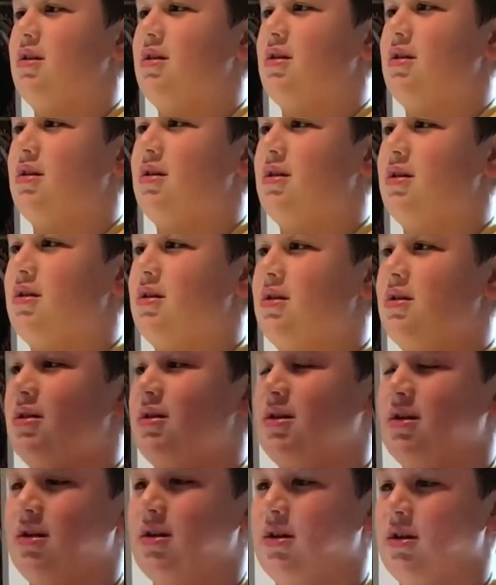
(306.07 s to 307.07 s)
Uh-huh.
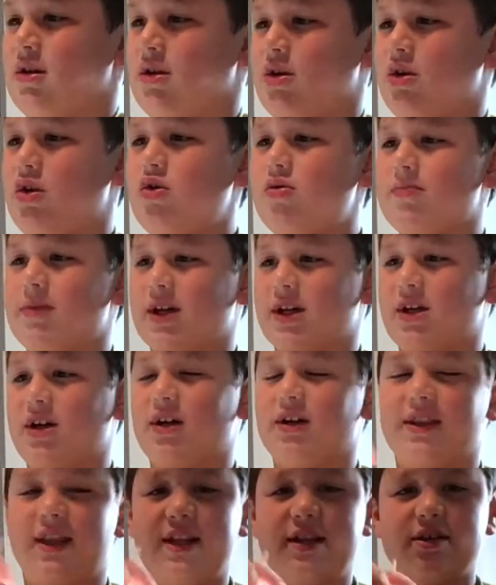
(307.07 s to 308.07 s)
Oh my
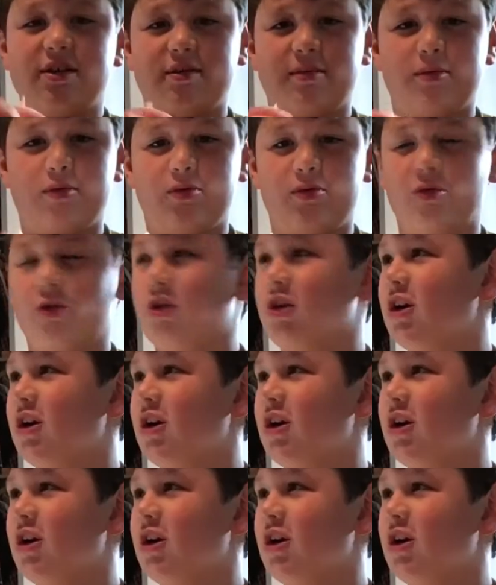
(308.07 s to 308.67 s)
god, that took a moment.